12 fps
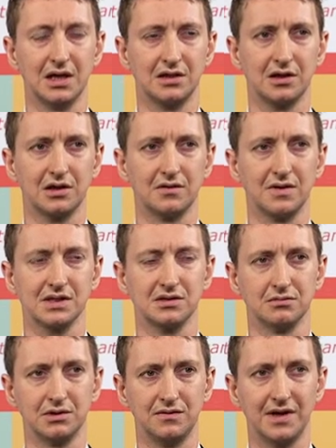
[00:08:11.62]
target
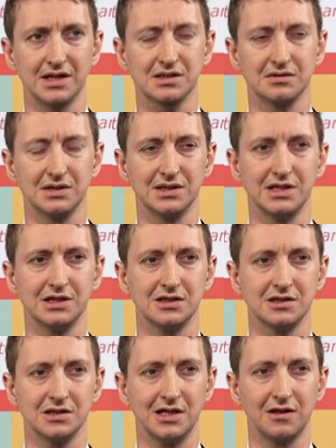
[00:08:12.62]
vessel revascularization,
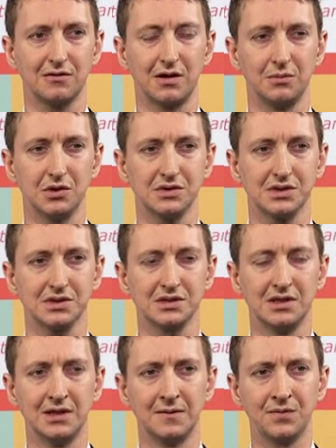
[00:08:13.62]
and stent thrombosis
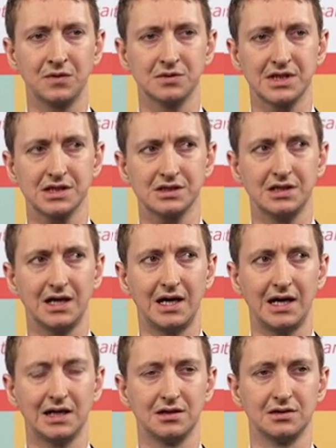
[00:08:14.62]
was actually
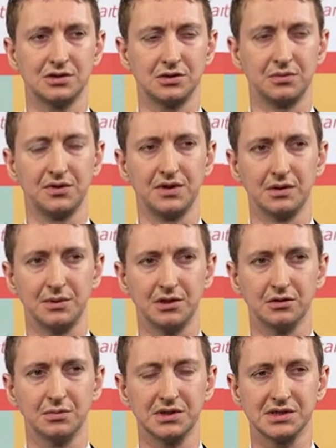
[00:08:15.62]
higher in the triple therapy
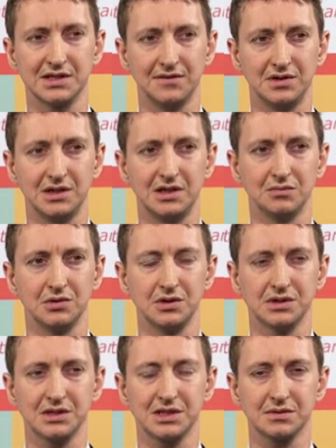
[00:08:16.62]
group at
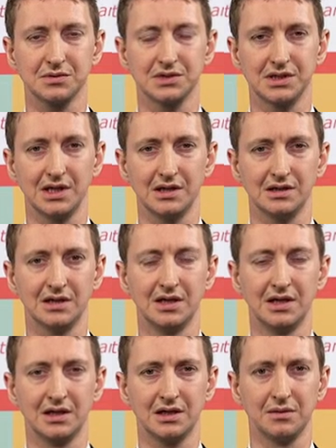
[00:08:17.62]
17.6%
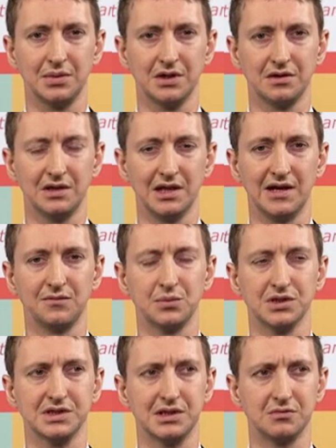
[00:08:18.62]
compared to the
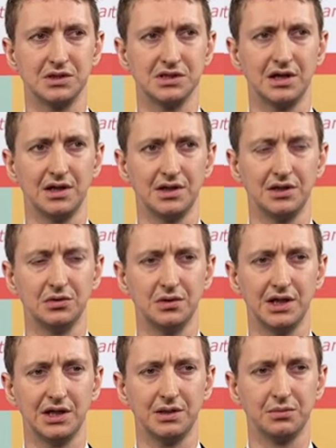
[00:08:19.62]
11% we saw in the dual
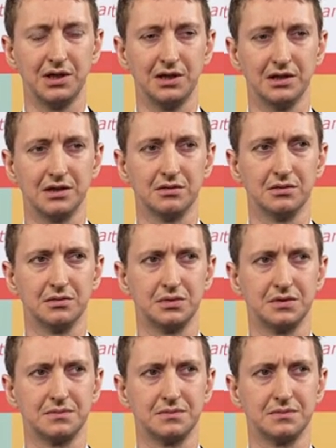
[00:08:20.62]
antiplatelet group.